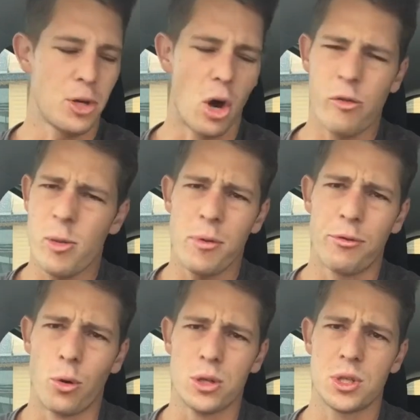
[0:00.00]
coffee
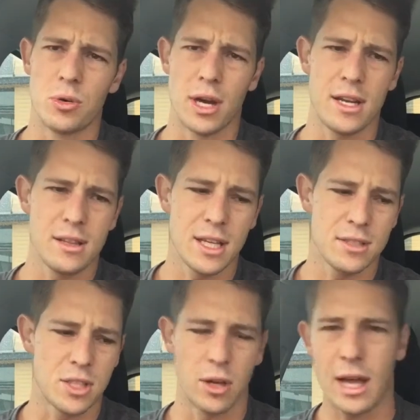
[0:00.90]
before doing
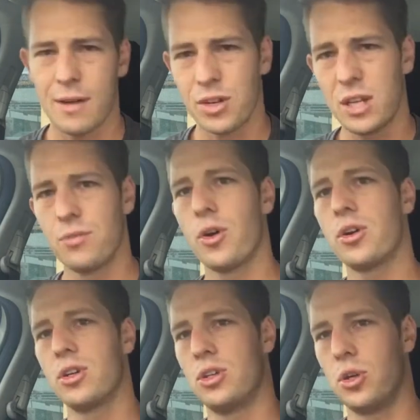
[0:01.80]
anything. So you have an
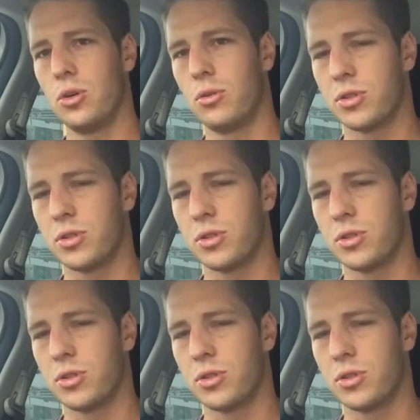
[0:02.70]
inverted U.